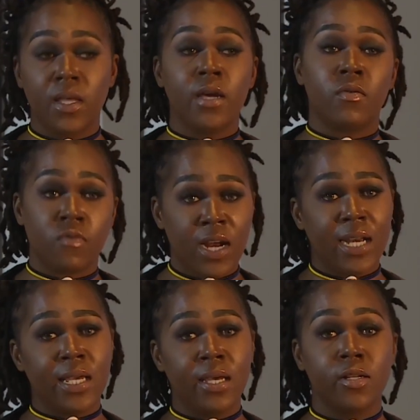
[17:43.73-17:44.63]
It
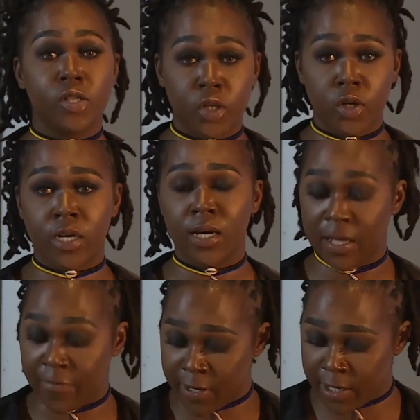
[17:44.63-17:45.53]
really took
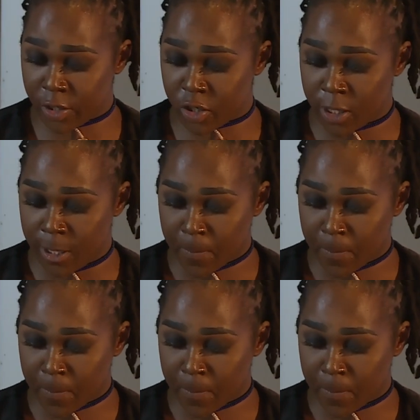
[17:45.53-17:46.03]
a village.